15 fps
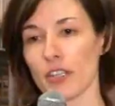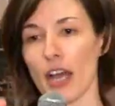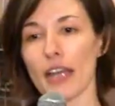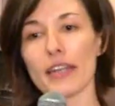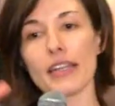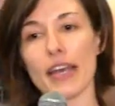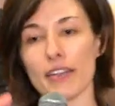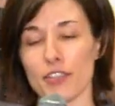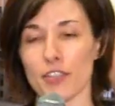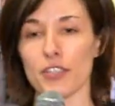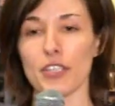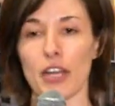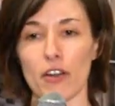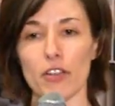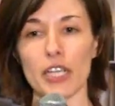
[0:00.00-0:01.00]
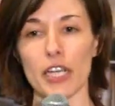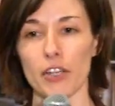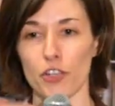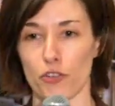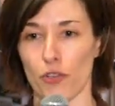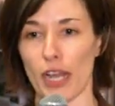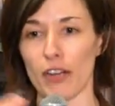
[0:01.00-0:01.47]
not necessarily a
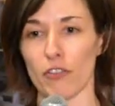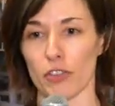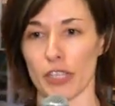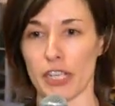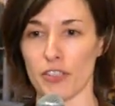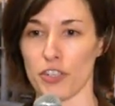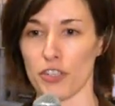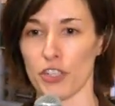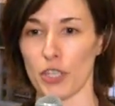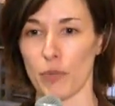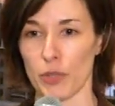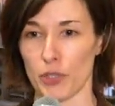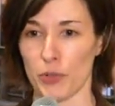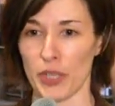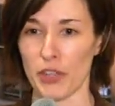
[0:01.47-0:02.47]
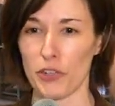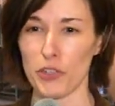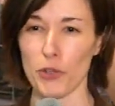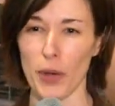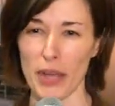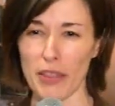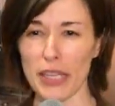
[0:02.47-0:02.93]
direct relationship between the
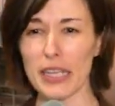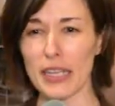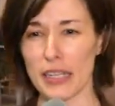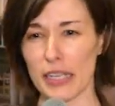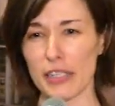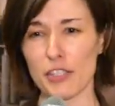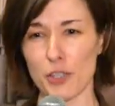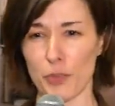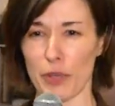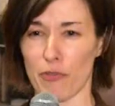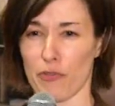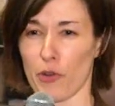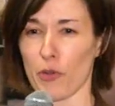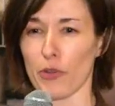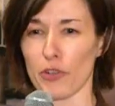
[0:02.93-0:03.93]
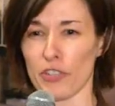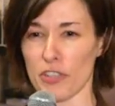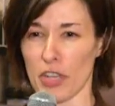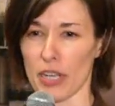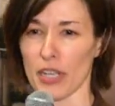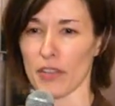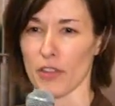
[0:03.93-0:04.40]
two. I think it needs to be further
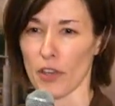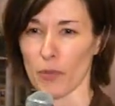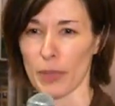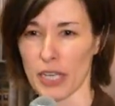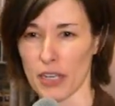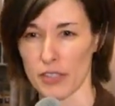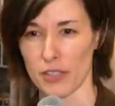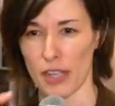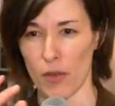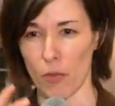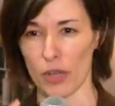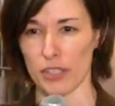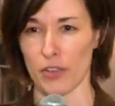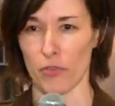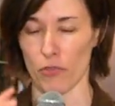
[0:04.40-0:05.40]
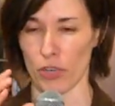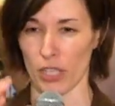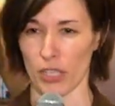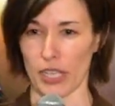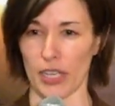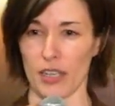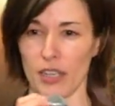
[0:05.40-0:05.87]
studied though because that wasn't
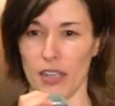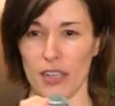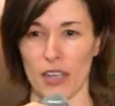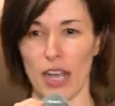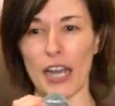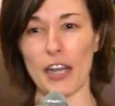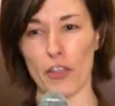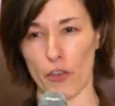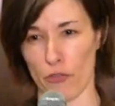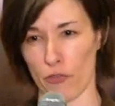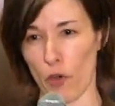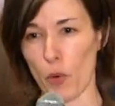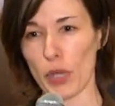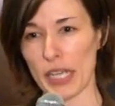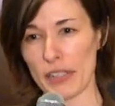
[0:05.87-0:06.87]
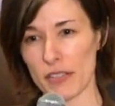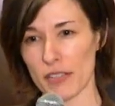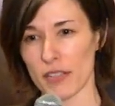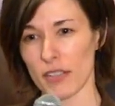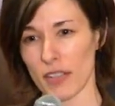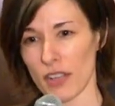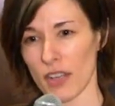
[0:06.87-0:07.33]
really kind of the
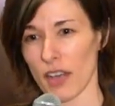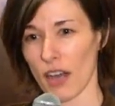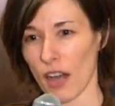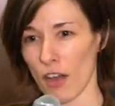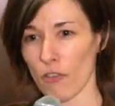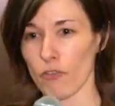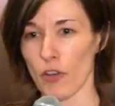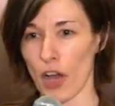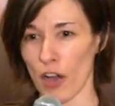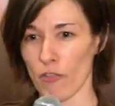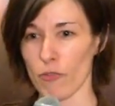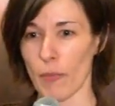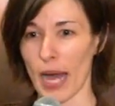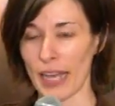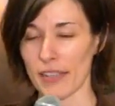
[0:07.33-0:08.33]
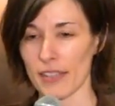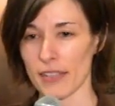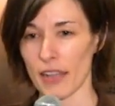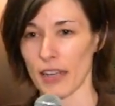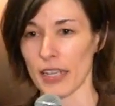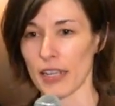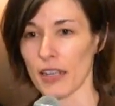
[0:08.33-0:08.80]
focus of of my
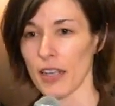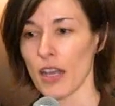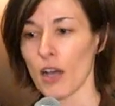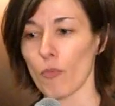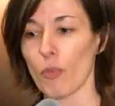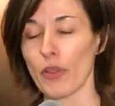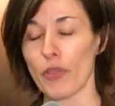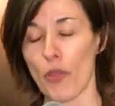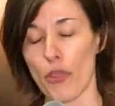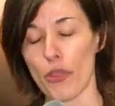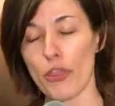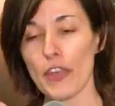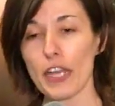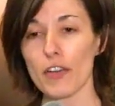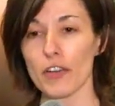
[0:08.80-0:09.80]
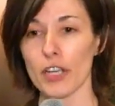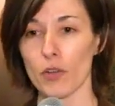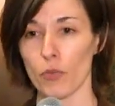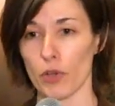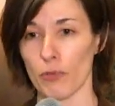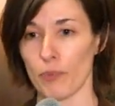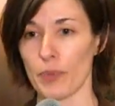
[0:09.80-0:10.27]
study. But the theory
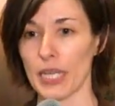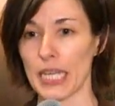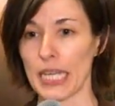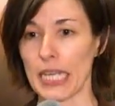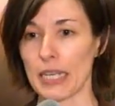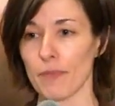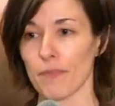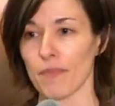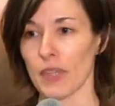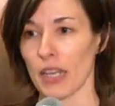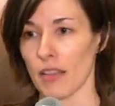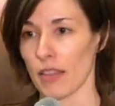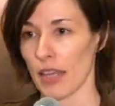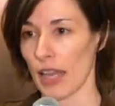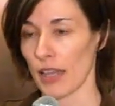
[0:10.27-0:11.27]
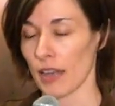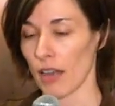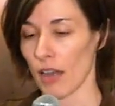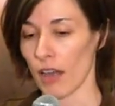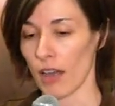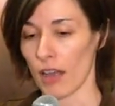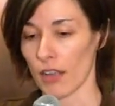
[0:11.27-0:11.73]
would be that
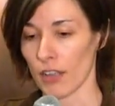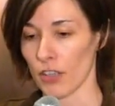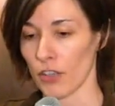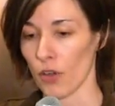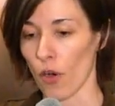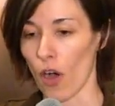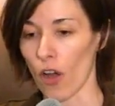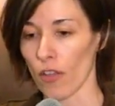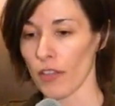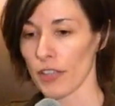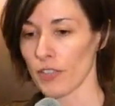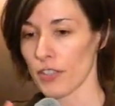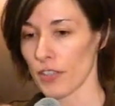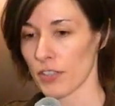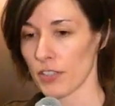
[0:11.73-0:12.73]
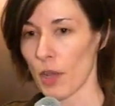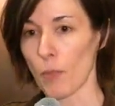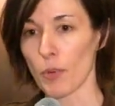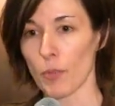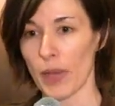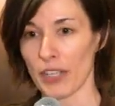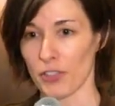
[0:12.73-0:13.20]
uh, you know all this
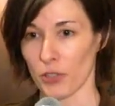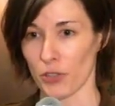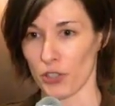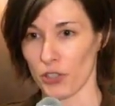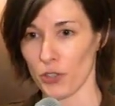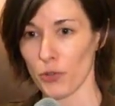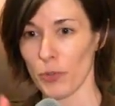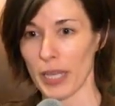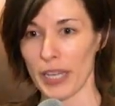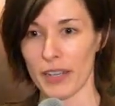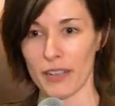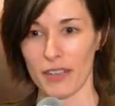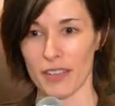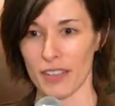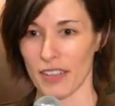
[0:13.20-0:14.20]
supplemental human